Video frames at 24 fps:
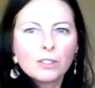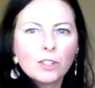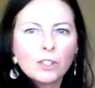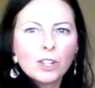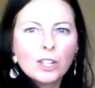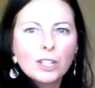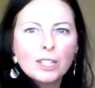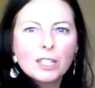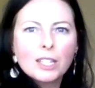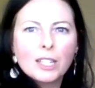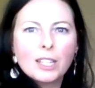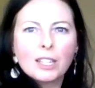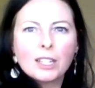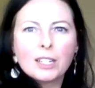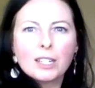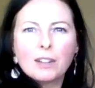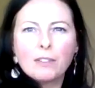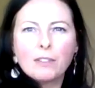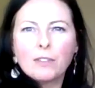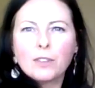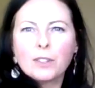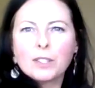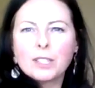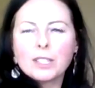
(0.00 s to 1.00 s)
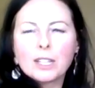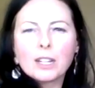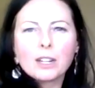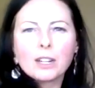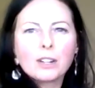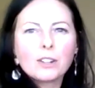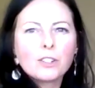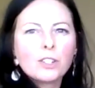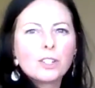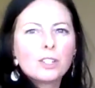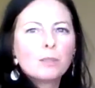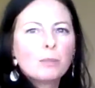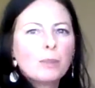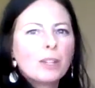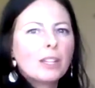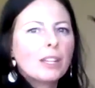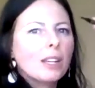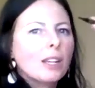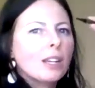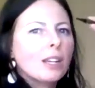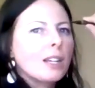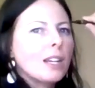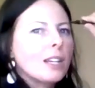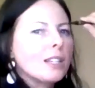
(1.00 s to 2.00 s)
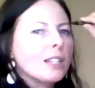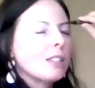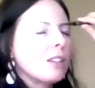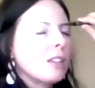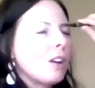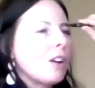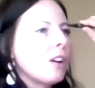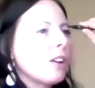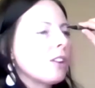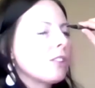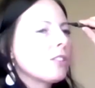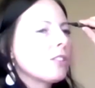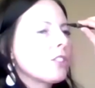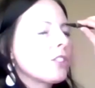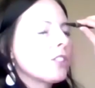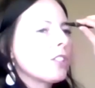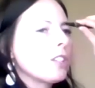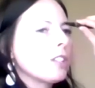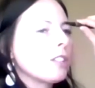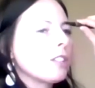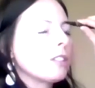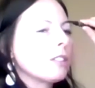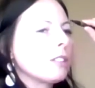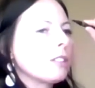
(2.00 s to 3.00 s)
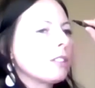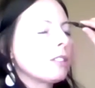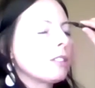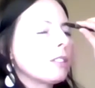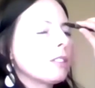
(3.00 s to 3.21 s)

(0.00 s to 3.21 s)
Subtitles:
You can see the difference there. She's making a nice arch, and